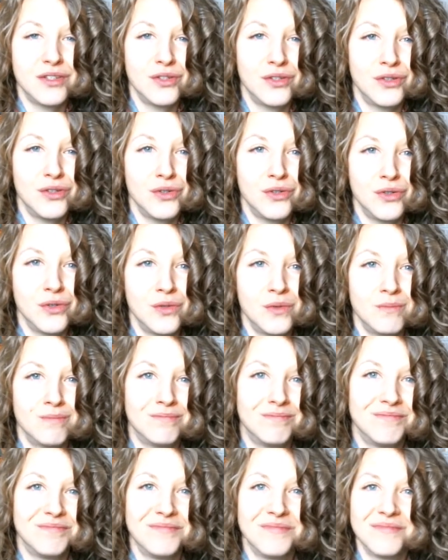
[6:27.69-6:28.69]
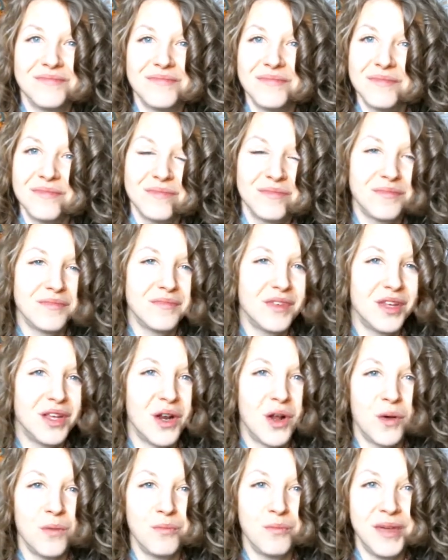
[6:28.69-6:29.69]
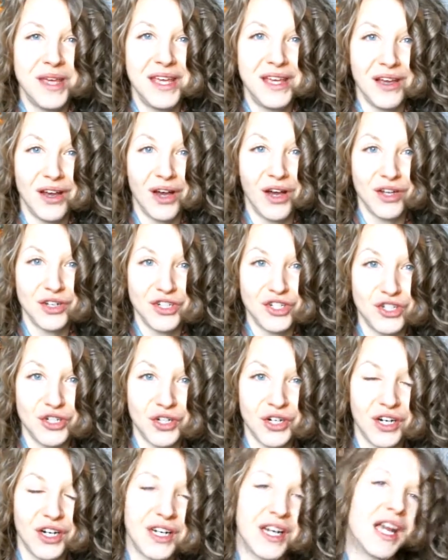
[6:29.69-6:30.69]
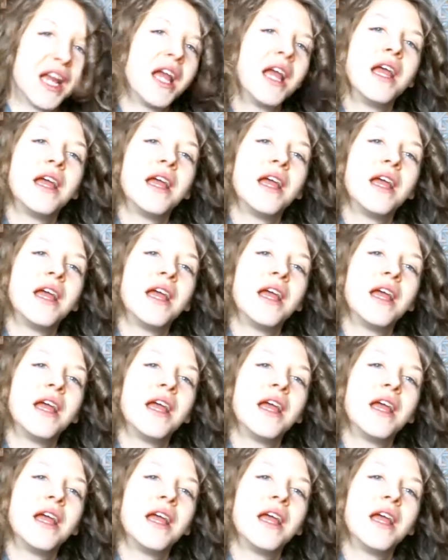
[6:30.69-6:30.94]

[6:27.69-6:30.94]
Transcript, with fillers: to you know, be a jerk?